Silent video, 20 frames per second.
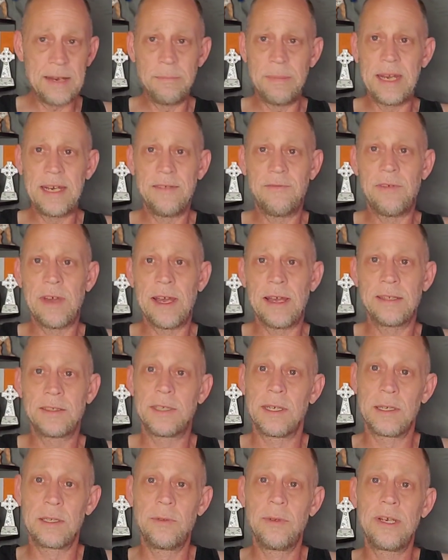many fans,
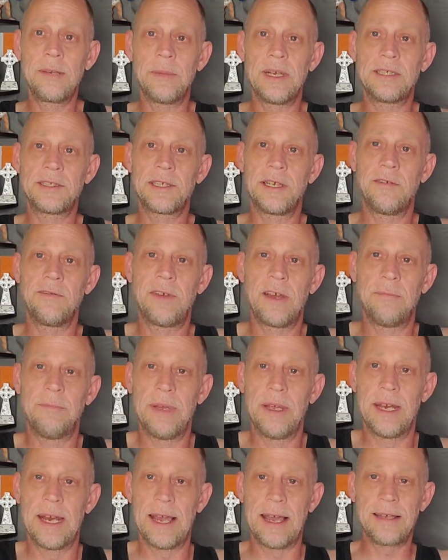including myself, have
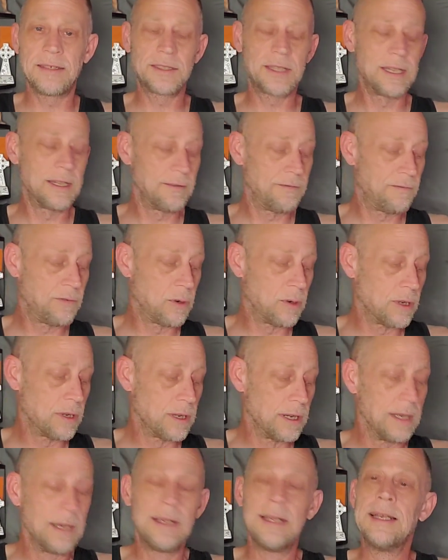been asking for,